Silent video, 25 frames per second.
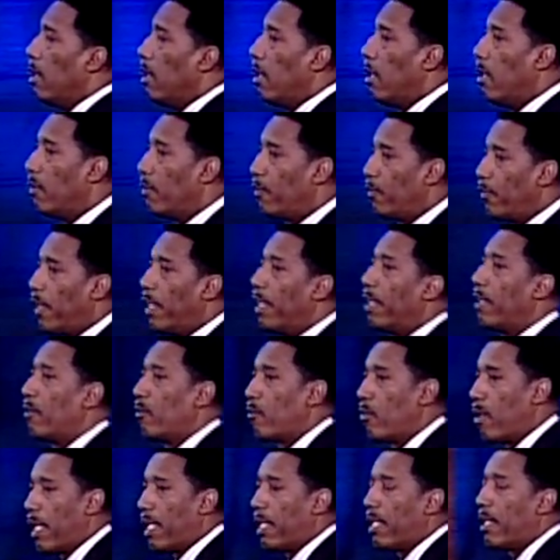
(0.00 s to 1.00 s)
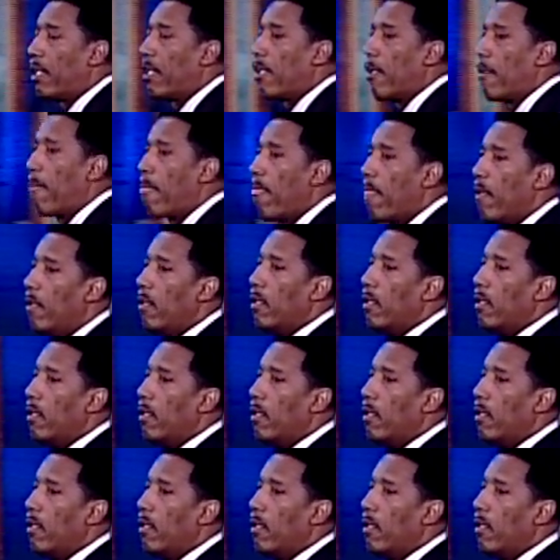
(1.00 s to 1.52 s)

of faith right here.